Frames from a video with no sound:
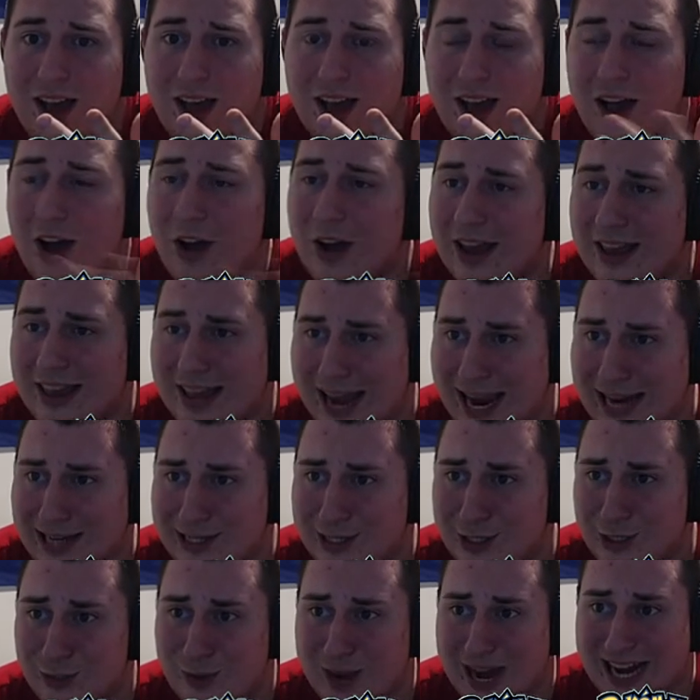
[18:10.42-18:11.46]
Okay, the
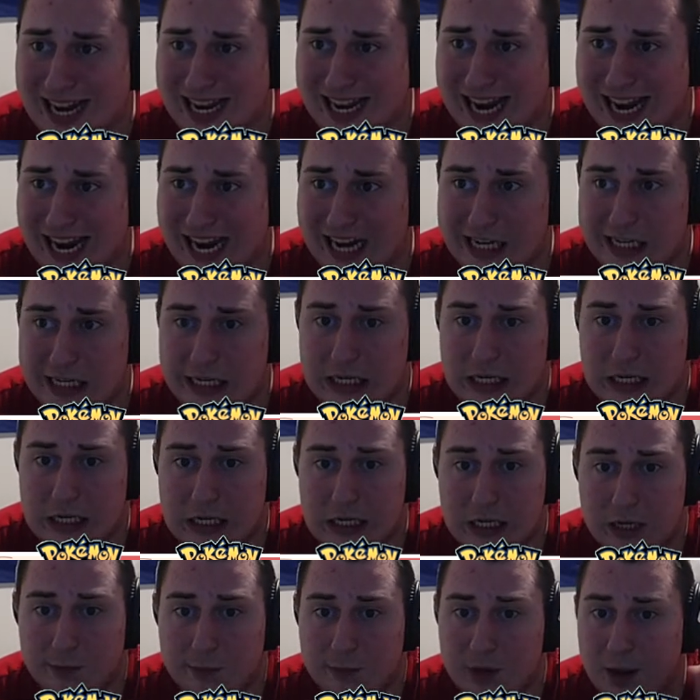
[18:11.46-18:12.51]
aces eradicate,
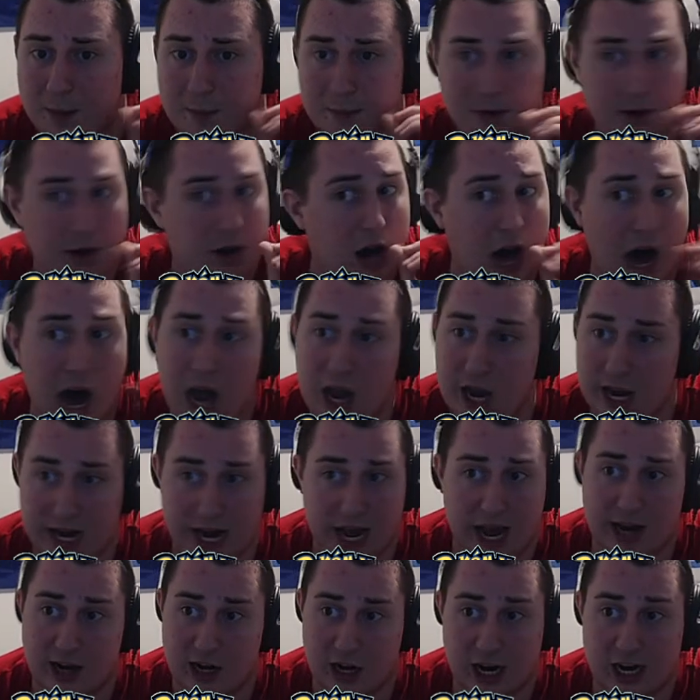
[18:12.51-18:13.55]
but I'm not going
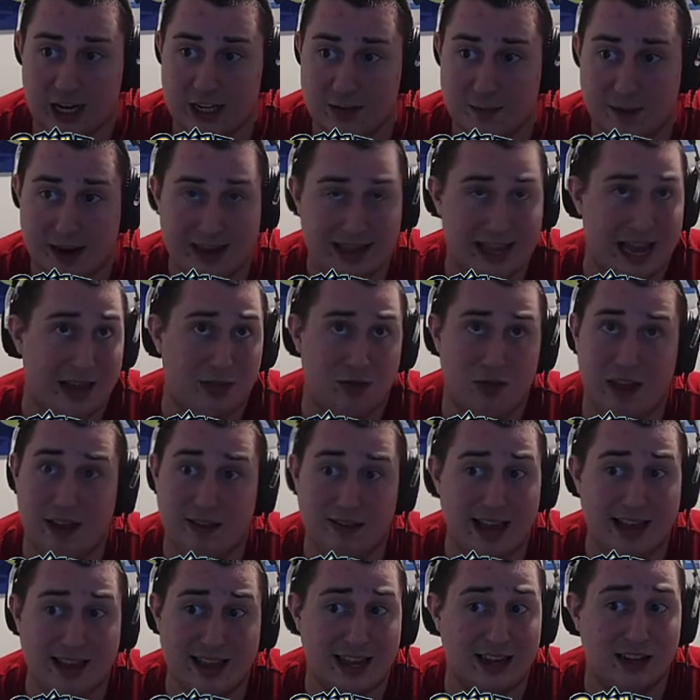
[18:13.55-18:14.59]
to underestimate that thing.
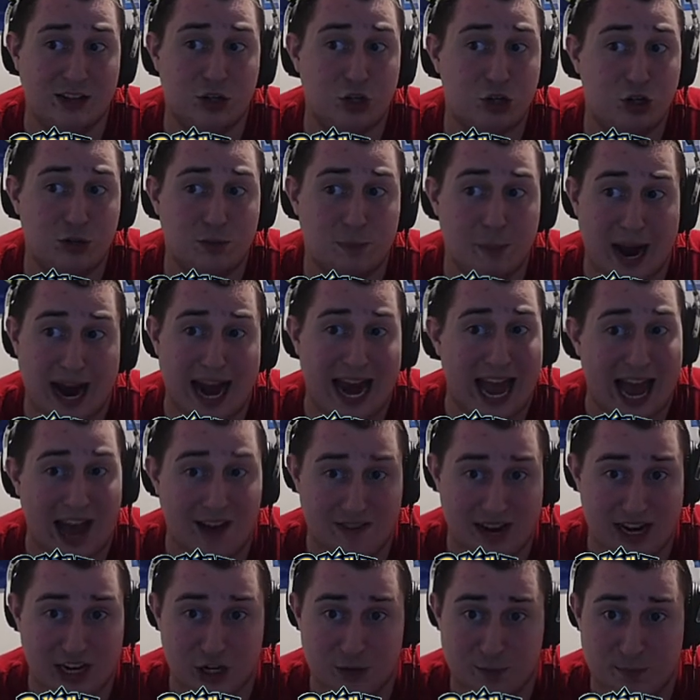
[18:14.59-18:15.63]
That thing might have
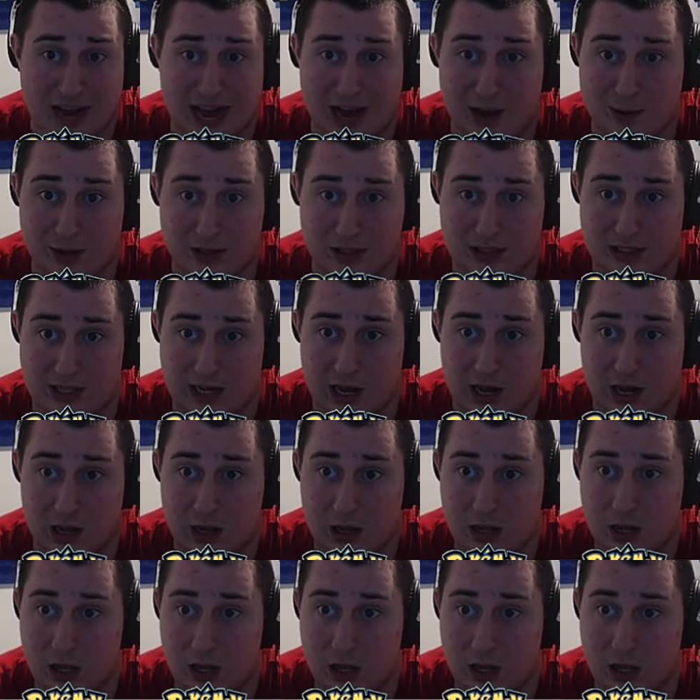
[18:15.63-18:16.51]
ancient power still.